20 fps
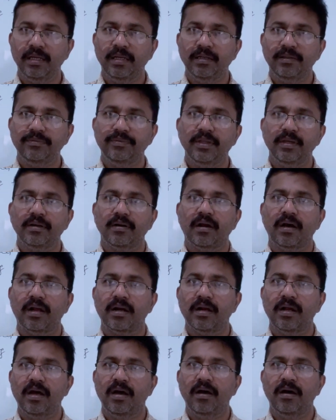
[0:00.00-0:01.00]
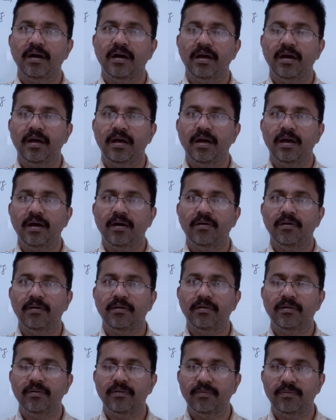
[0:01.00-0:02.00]
There are
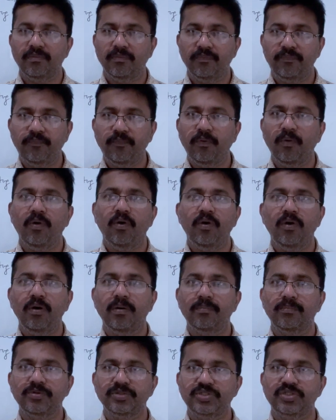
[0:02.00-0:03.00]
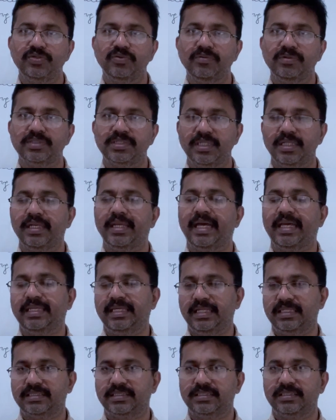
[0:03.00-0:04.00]
4 modules in
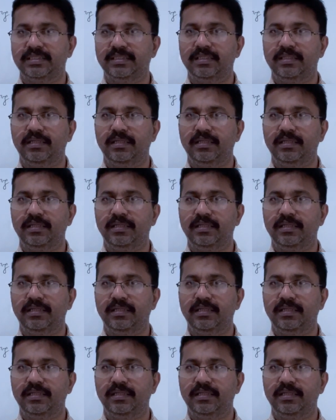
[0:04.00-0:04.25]
IELTS.